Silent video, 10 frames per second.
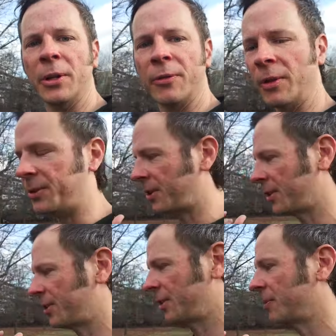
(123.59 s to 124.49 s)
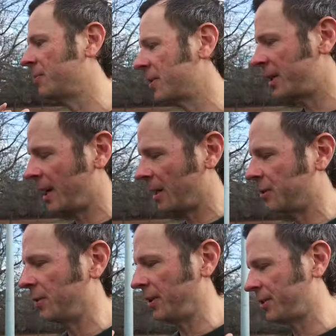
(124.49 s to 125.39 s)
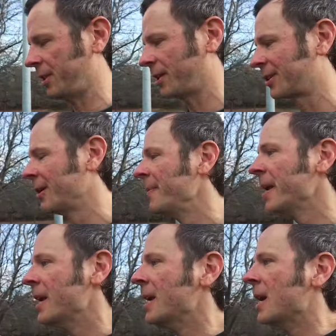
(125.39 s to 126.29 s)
different symptoms and characteristics.